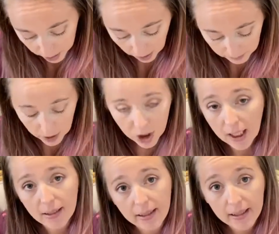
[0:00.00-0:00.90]
shopping
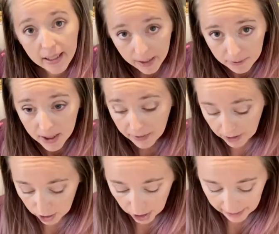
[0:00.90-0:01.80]
checklist, gift giving
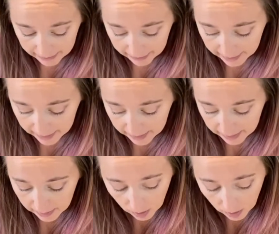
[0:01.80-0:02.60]
checklists,